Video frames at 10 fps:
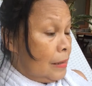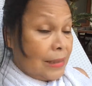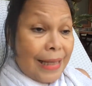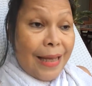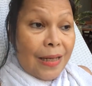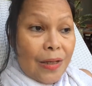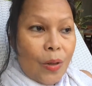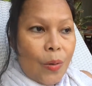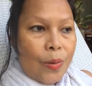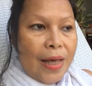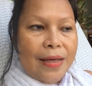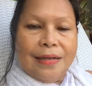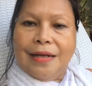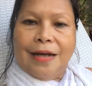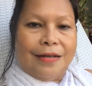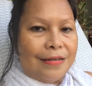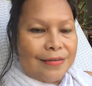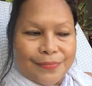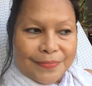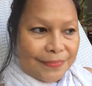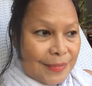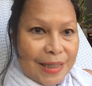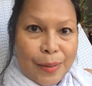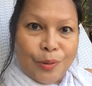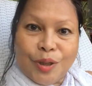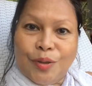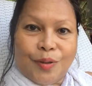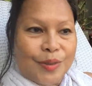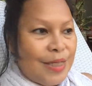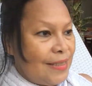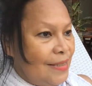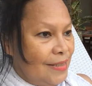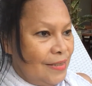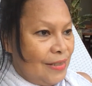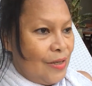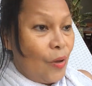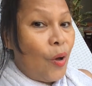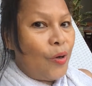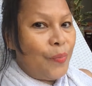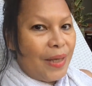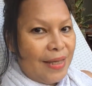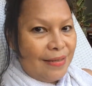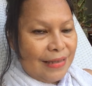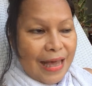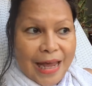say hello, and then the cappuccino is on me.